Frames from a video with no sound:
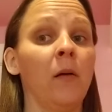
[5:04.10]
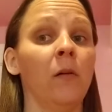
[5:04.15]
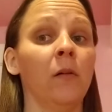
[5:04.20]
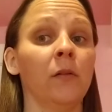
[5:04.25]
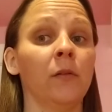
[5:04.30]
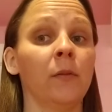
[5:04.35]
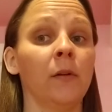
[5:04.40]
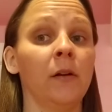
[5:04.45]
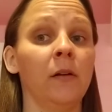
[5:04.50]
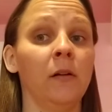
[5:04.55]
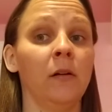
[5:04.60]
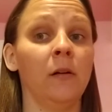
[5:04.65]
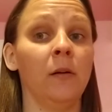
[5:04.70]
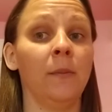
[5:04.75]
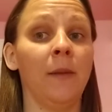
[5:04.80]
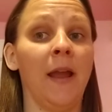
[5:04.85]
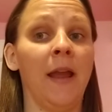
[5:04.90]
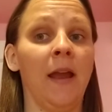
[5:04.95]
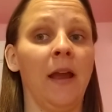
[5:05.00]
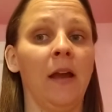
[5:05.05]
old
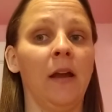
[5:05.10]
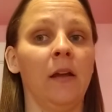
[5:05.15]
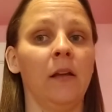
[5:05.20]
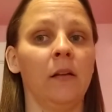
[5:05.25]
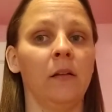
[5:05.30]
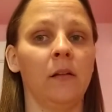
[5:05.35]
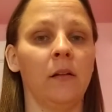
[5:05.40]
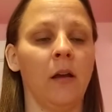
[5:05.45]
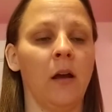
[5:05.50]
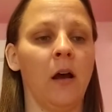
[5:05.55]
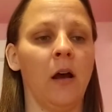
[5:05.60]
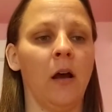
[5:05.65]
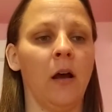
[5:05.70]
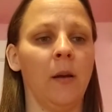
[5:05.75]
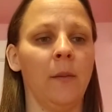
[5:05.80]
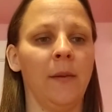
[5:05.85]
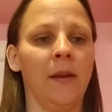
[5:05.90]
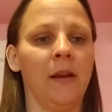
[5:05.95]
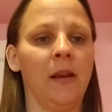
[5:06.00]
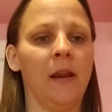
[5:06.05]
room, and
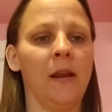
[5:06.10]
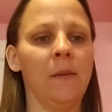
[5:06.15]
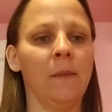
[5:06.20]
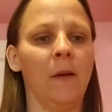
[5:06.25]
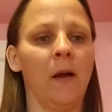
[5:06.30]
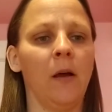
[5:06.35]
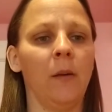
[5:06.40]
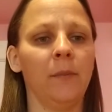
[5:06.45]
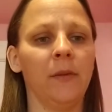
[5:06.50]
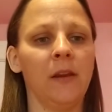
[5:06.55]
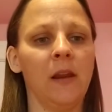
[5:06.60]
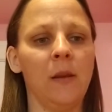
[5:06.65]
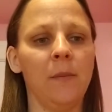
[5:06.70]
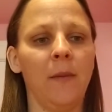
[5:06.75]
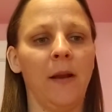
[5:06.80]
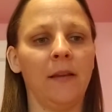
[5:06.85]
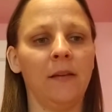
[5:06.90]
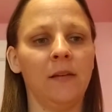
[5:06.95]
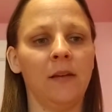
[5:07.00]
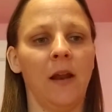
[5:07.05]
he helps keep
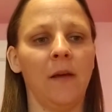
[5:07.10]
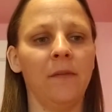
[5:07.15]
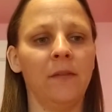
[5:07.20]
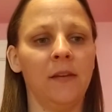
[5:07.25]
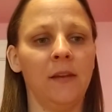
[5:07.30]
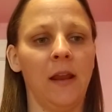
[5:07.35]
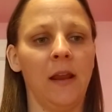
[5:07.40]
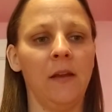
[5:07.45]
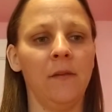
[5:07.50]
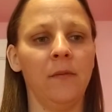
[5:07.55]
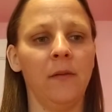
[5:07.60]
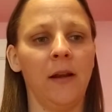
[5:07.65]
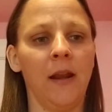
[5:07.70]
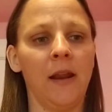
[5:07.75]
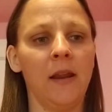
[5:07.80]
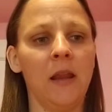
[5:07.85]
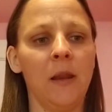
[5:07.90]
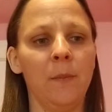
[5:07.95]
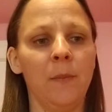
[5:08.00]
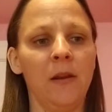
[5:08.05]
my stuff safe when I
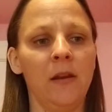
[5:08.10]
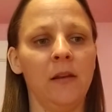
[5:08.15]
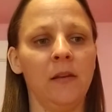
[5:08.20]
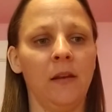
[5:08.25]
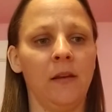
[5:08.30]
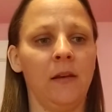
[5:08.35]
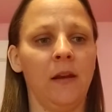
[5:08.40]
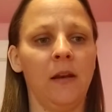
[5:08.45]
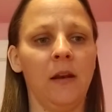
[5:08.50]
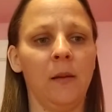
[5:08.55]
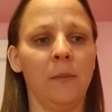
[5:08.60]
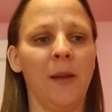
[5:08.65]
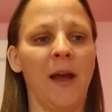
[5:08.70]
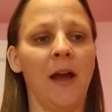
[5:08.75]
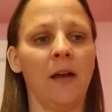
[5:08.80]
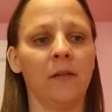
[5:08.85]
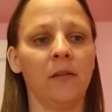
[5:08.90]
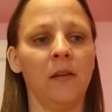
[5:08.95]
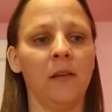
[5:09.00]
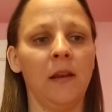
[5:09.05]
keep it in the knitting
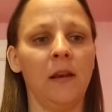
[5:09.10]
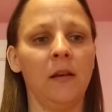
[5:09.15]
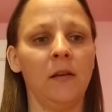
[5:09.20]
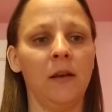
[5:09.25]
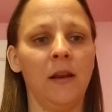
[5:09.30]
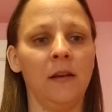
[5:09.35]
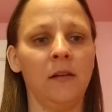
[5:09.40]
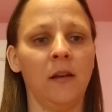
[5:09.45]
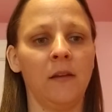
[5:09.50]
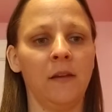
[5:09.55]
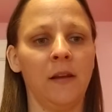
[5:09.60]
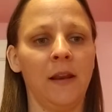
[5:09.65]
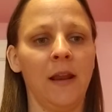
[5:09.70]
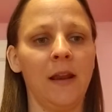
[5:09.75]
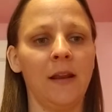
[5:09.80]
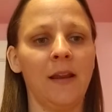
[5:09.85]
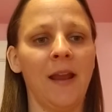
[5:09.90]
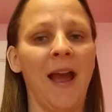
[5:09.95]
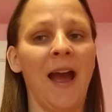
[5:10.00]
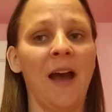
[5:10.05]
bag, so then it doesn't
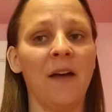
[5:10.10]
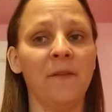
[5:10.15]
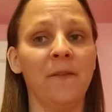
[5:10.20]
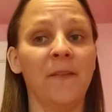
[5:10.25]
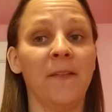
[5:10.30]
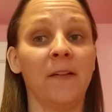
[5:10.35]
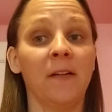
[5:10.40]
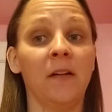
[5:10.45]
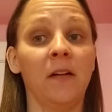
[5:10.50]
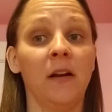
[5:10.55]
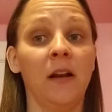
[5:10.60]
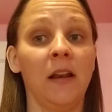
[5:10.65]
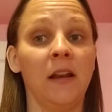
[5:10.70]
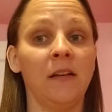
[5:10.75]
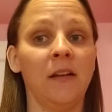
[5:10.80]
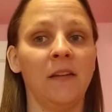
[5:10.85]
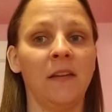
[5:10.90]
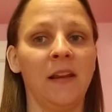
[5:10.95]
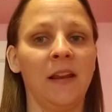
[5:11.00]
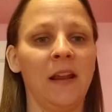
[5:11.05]
get cat fur and it
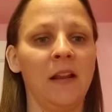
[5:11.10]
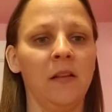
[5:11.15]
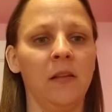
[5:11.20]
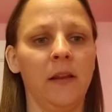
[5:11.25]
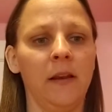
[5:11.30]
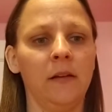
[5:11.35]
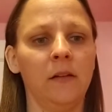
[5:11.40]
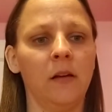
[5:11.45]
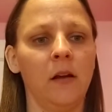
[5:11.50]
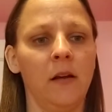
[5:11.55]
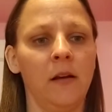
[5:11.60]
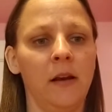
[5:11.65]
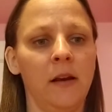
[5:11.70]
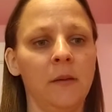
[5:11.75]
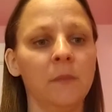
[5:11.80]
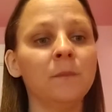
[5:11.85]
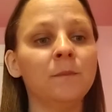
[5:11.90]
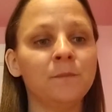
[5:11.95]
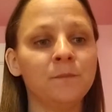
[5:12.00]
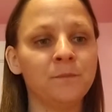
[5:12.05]
doesn't get lint on it,
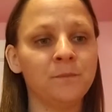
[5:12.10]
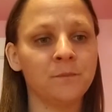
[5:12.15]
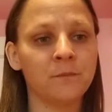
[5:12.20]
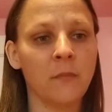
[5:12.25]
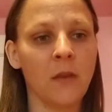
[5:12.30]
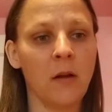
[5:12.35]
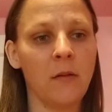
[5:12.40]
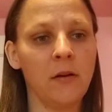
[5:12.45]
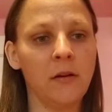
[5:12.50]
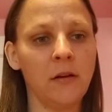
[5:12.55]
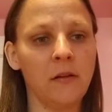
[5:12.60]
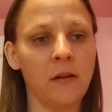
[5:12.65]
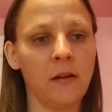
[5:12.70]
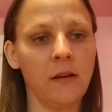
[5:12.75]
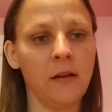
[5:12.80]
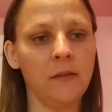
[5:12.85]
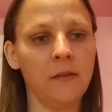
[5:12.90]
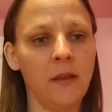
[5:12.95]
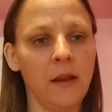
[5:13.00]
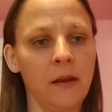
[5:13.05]
which is a
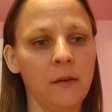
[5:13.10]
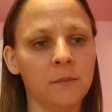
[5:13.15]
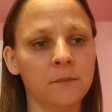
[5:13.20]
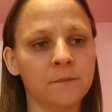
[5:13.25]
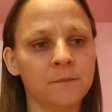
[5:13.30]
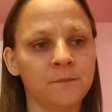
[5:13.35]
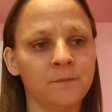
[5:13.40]
good thing.